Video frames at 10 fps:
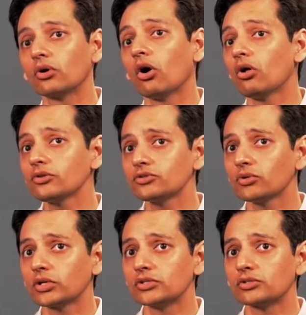are also
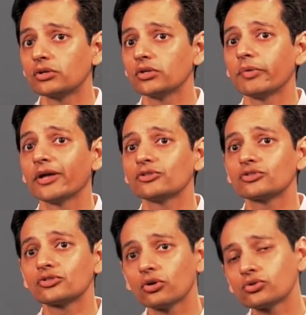concerned about
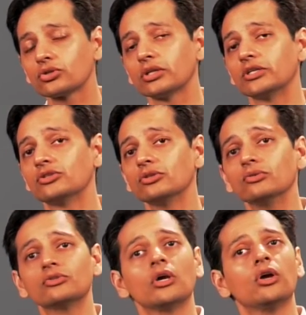social
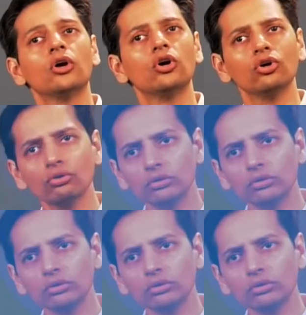issues. Who